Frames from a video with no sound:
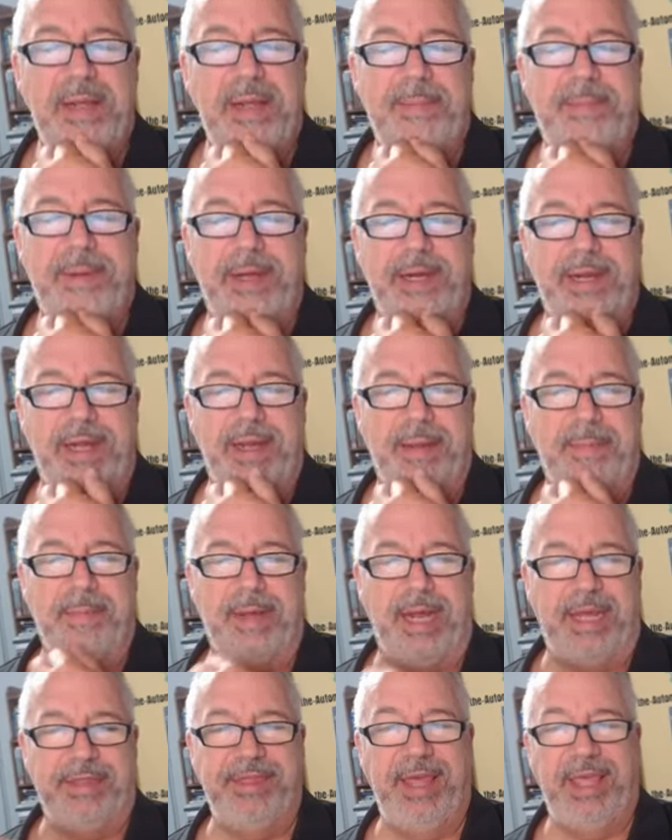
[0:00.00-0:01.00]
But um,
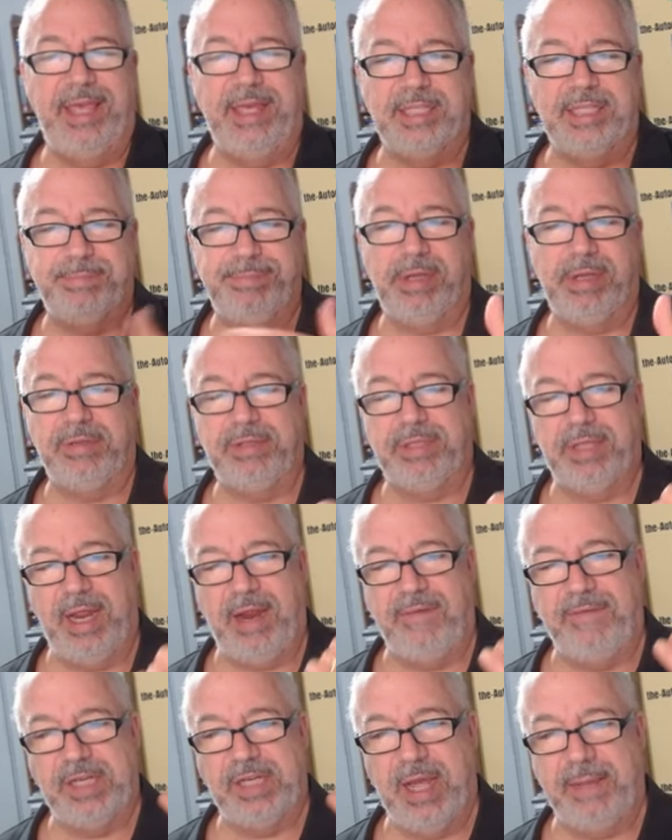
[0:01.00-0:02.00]
I think it's built to
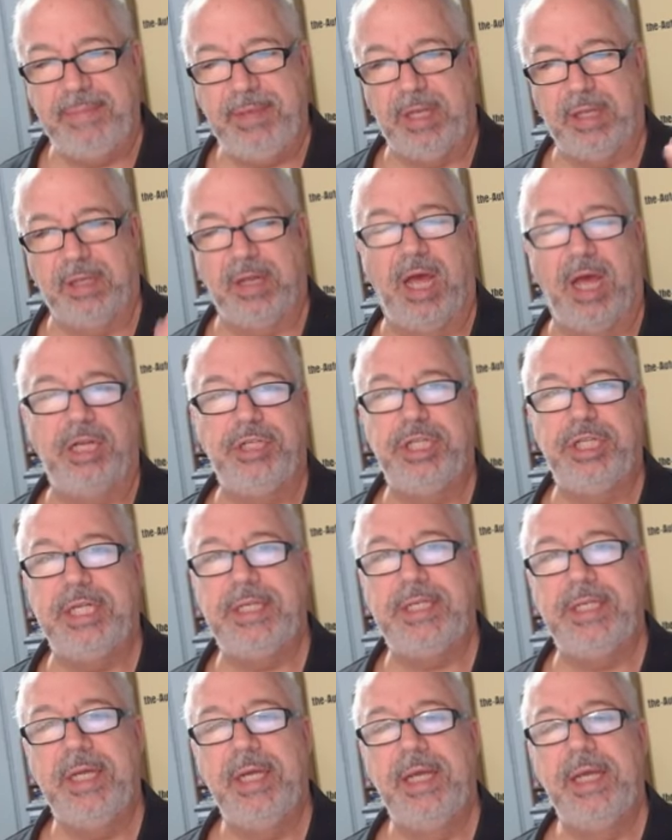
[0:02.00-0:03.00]
every time you launch
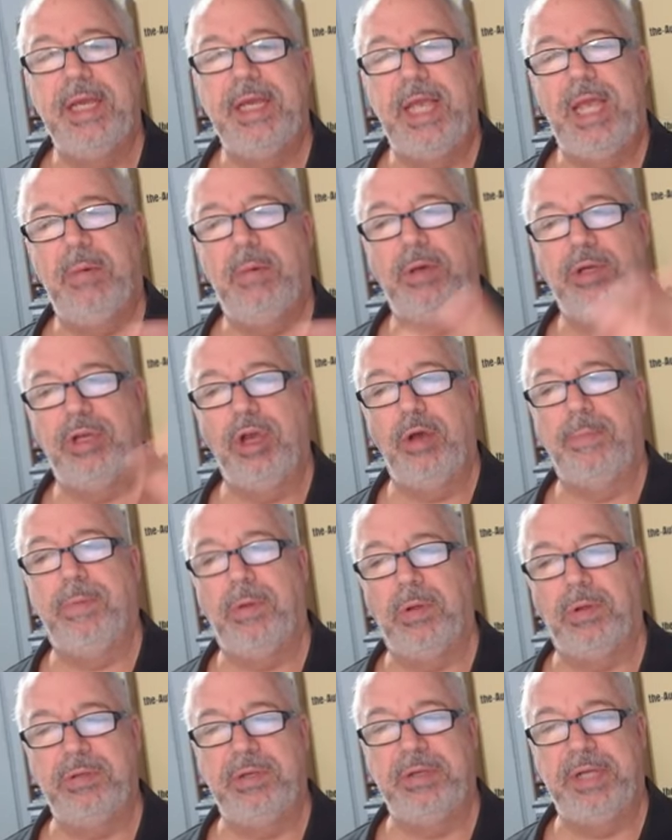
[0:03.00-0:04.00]
it, it will go
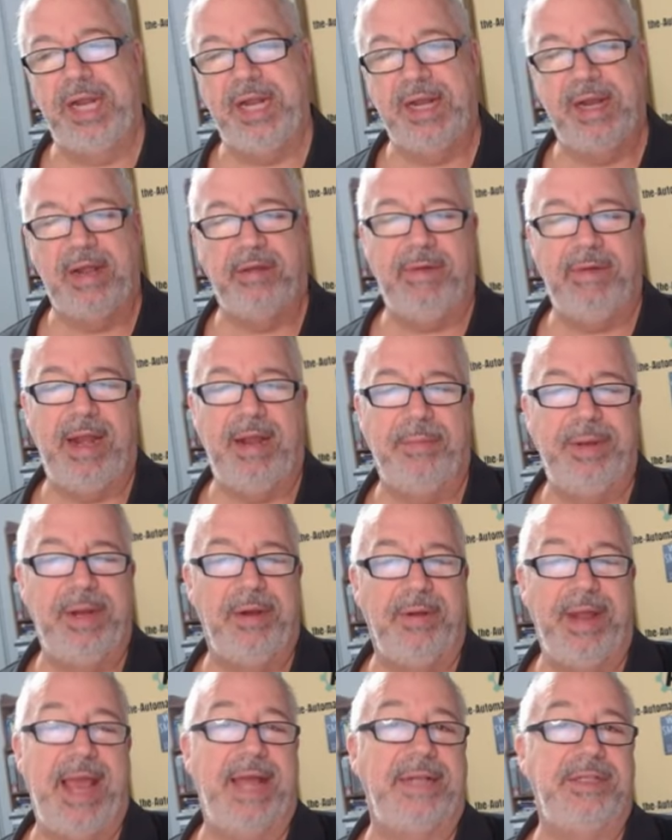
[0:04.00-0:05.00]
pull new data. Now, granted, we
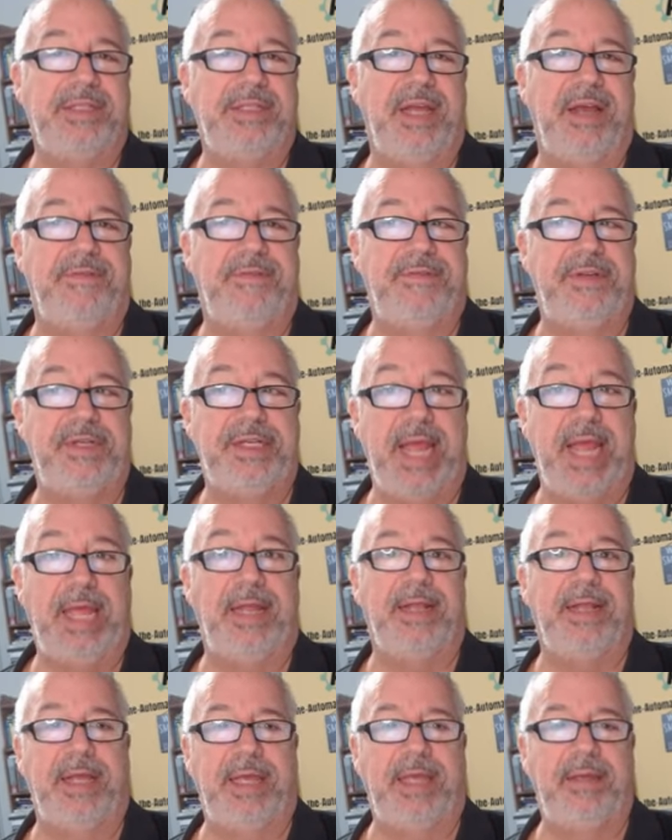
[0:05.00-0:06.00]
don't add stuff
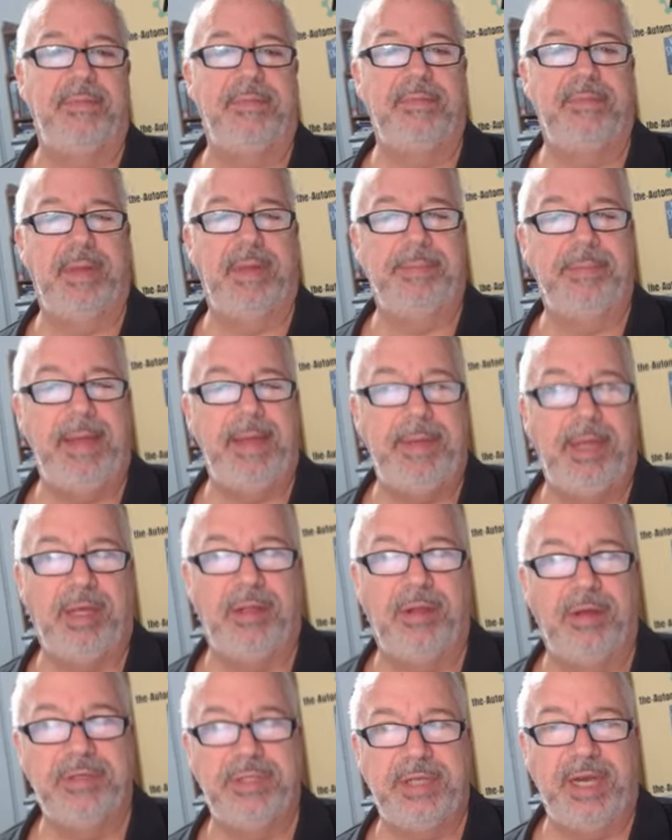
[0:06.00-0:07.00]
daily. Maybe
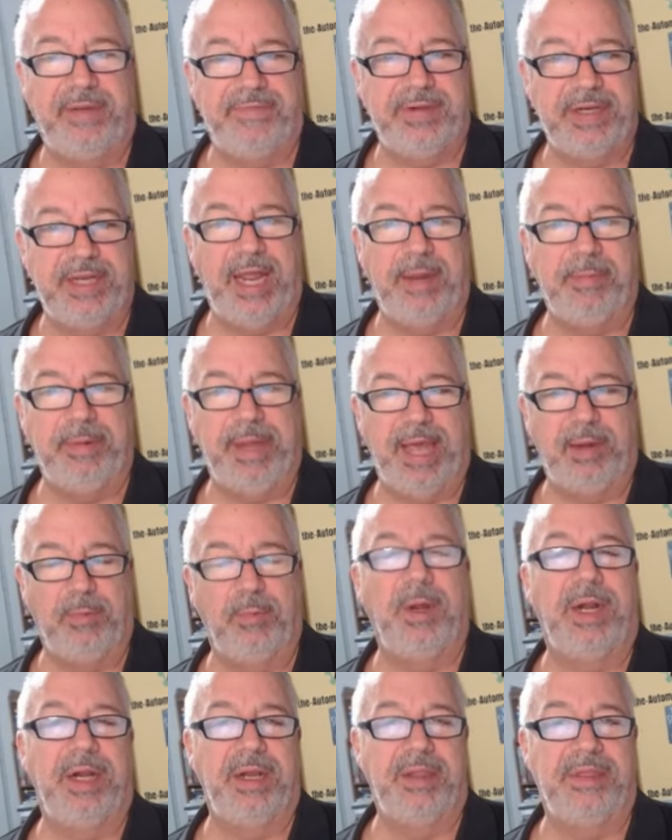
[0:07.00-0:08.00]
close to every day we add
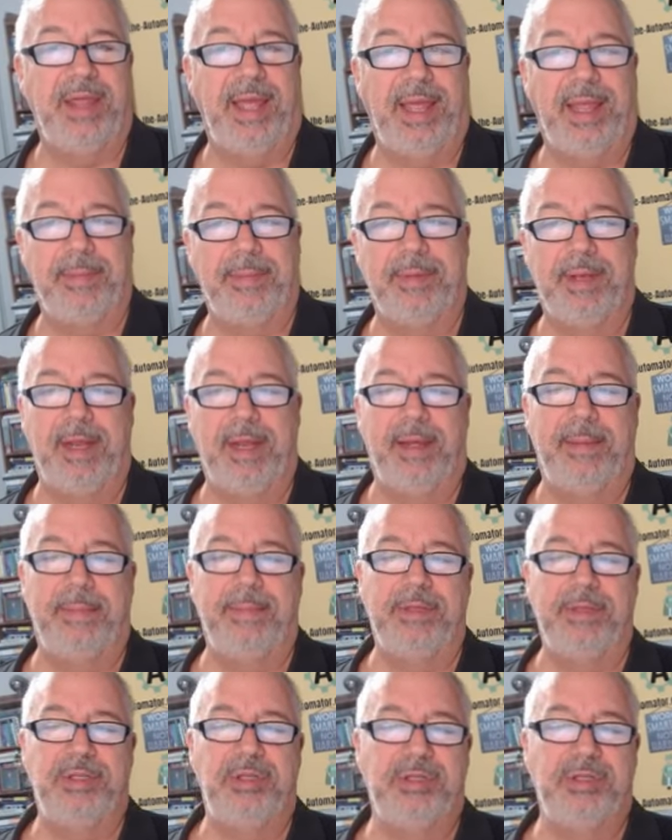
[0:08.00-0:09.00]
one thing, but
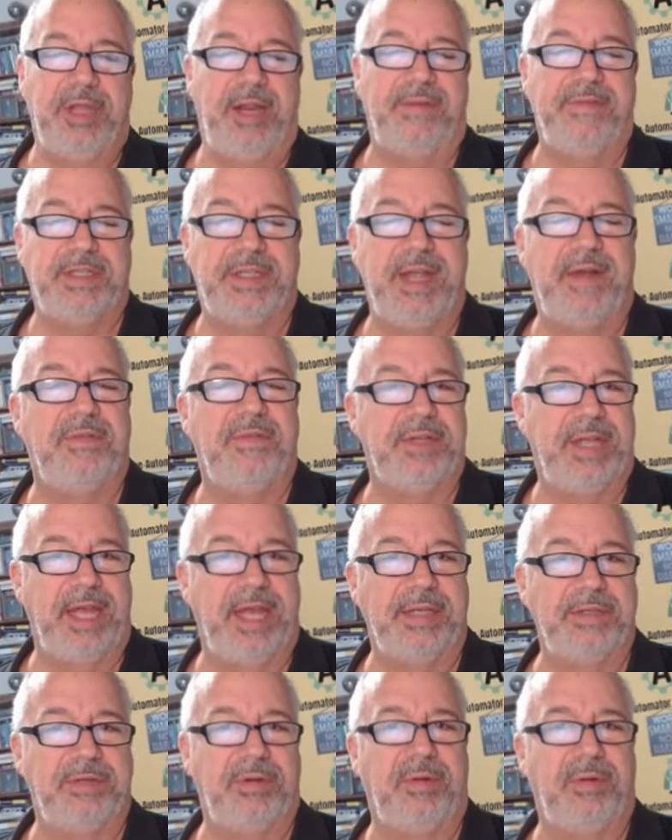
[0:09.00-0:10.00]
um, it's usually every several
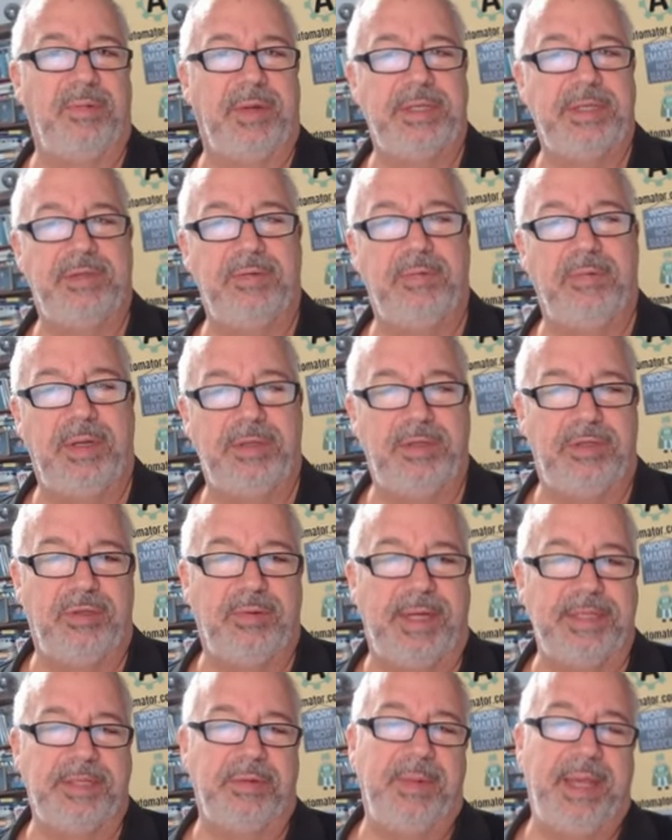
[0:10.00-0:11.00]
days or once, once or
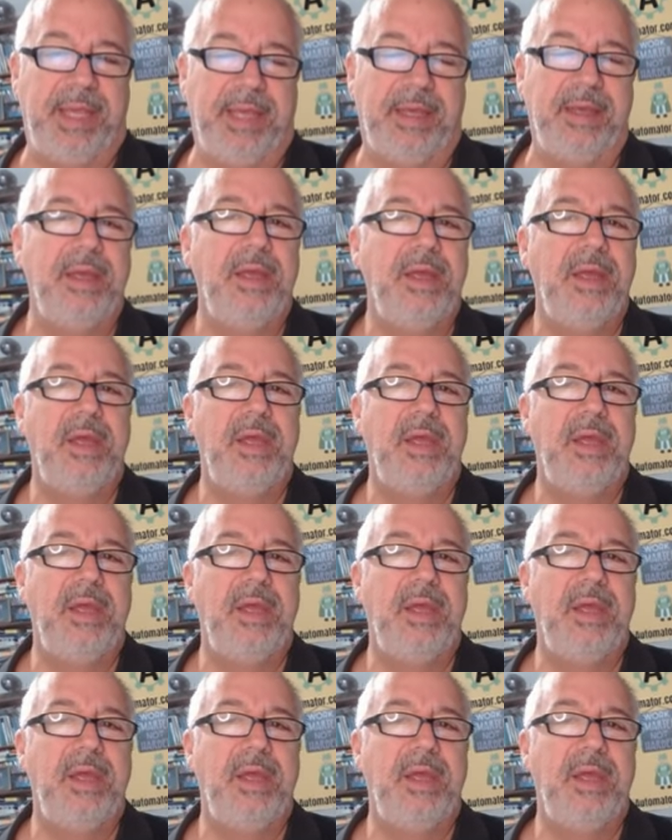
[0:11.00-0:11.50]
twice a week.